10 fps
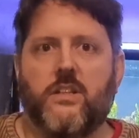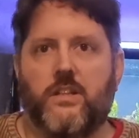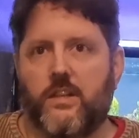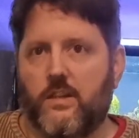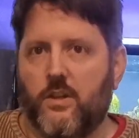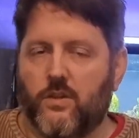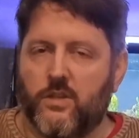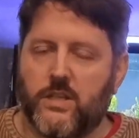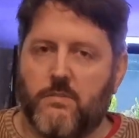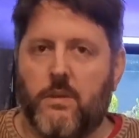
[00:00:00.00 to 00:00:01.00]
It didn't look
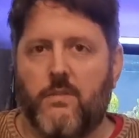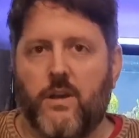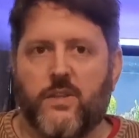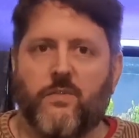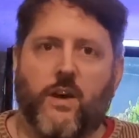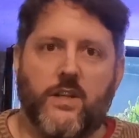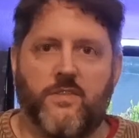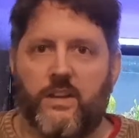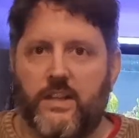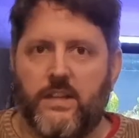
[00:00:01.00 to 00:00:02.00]
in some of those
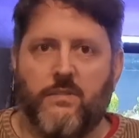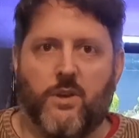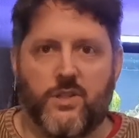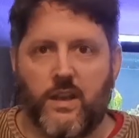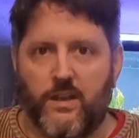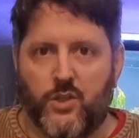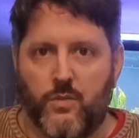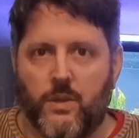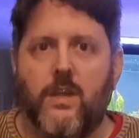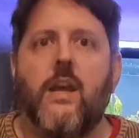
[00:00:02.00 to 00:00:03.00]
fights that he was going
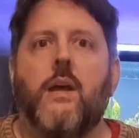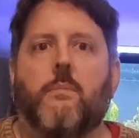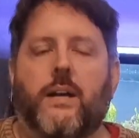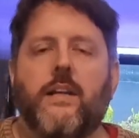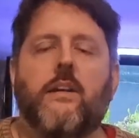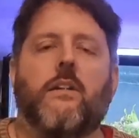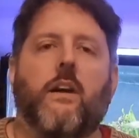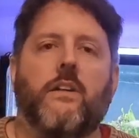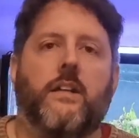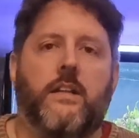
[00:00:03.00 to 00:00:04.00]
to win, but he
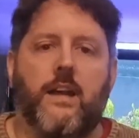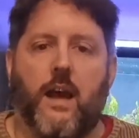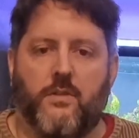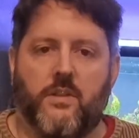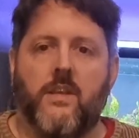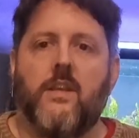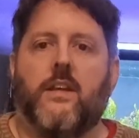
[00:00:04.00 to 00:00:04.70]
grinded it out.